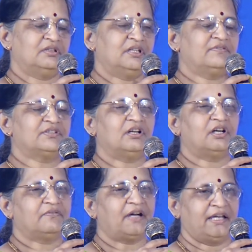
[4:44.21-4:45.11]
there was a lot
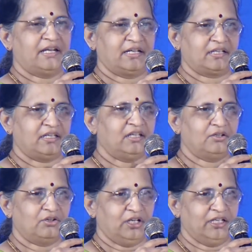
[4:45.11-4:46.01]
of hierarchy in
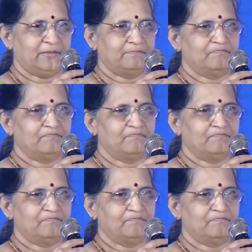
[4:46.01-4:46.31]
calling.